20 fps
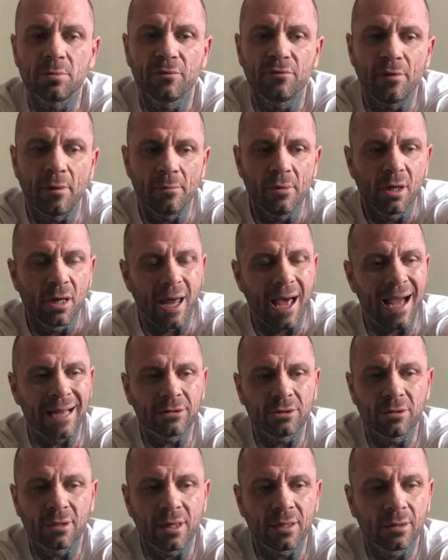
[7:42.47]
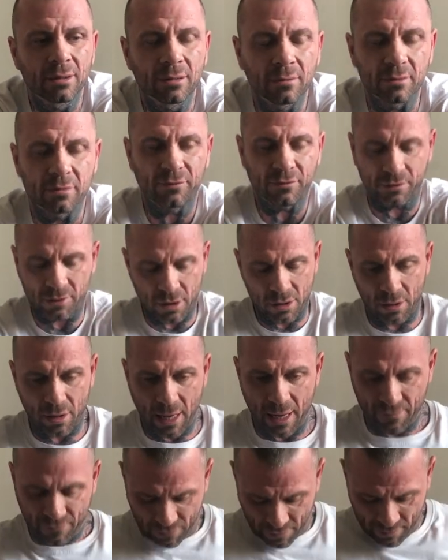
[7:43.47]
My femoral artery, so
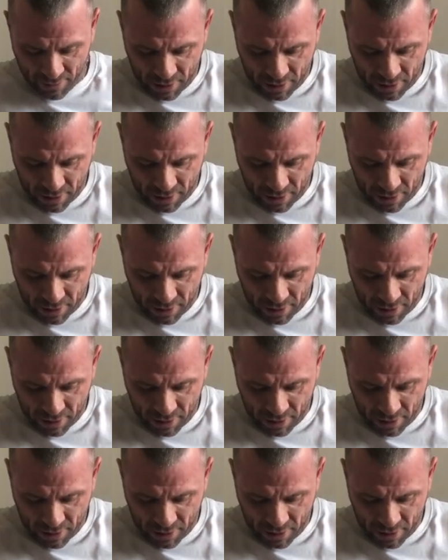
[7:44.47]
like from